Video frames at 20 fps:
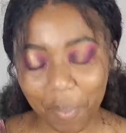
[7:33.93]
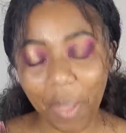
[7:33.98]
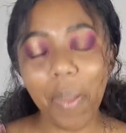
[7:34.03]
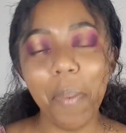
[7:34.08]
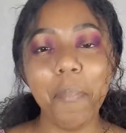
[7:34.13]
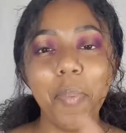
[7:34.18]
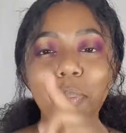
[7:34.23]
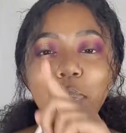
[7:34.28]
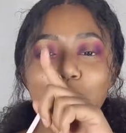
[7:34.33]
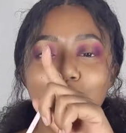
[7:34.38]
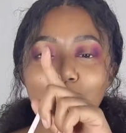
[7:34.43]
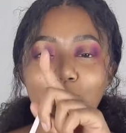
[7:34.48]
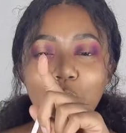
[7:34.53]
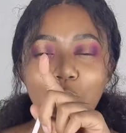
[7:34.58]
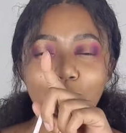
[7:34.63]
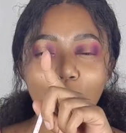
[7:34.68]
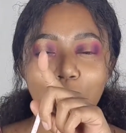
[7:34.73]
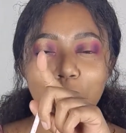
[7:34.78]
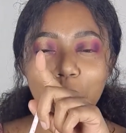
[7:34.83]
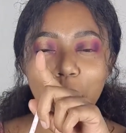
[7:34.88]
But we don't
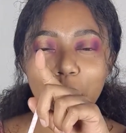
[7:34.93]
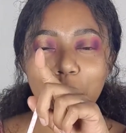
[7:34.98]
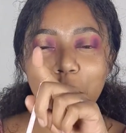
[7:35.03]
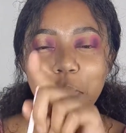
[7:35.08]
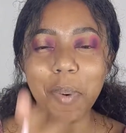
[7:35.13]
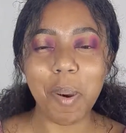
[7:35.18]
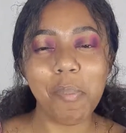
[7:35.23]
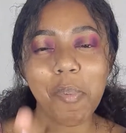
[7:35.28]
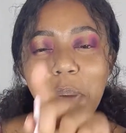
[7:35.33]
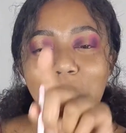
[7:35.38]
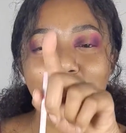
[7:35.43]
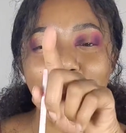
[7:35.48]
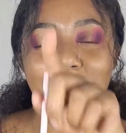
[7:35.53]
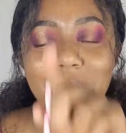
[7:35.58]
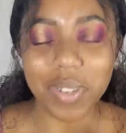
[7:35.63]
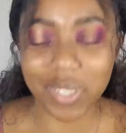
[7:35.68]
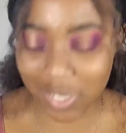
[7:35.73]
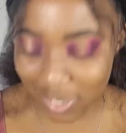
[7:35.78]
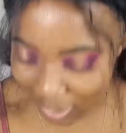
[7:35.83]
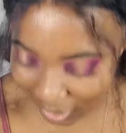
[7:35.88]
know about
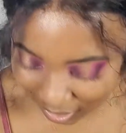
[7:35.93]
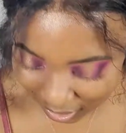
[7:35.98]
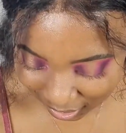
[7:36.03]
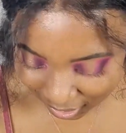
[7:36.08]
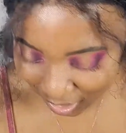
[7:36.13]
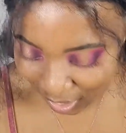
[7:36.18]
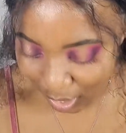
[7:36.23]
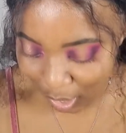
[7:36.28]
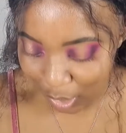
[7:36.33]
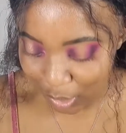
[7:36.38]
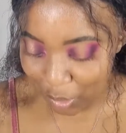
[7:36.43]
mama sneaky.